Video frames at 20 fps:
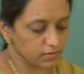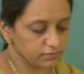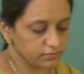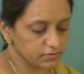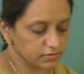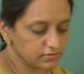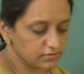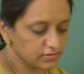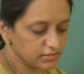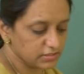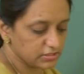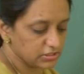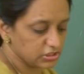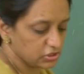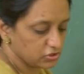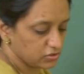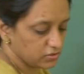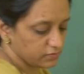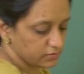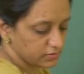If this
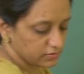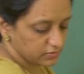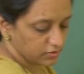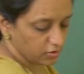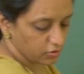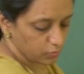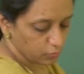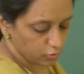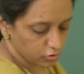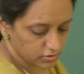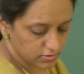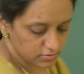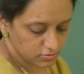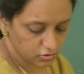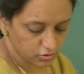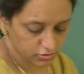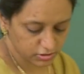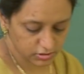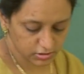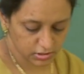secretion of this hormone is
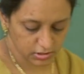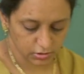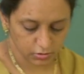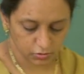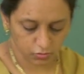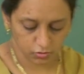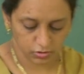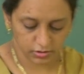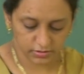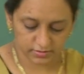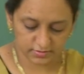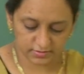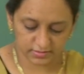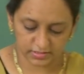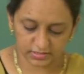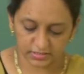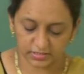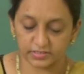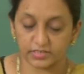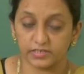not in control, it is
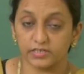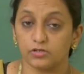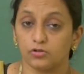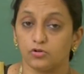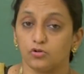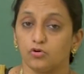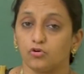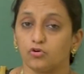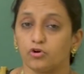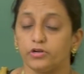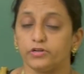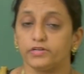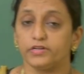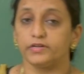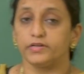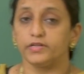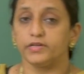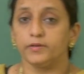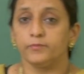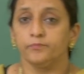secreted in low
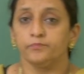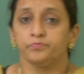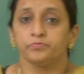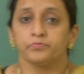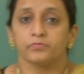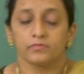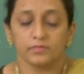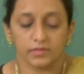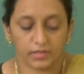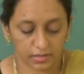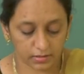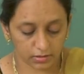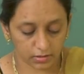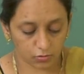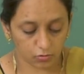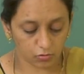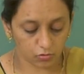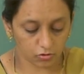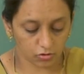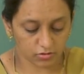quantity, then
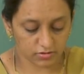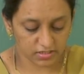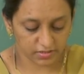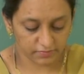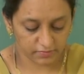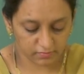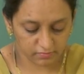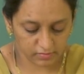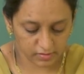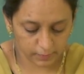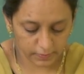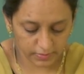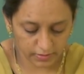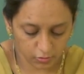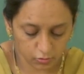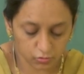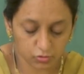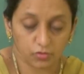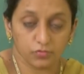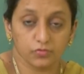the glucose level will be
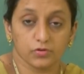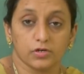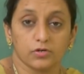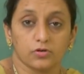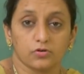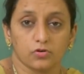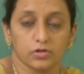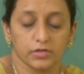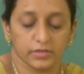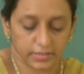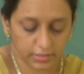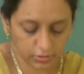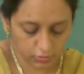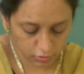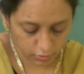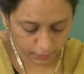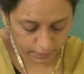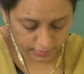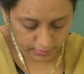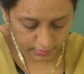out of control. It
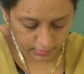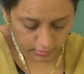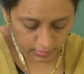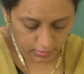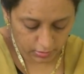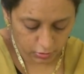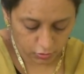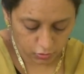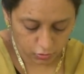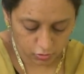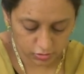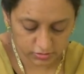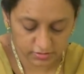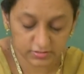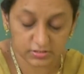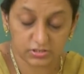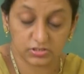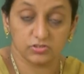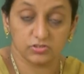cannot be controlled. This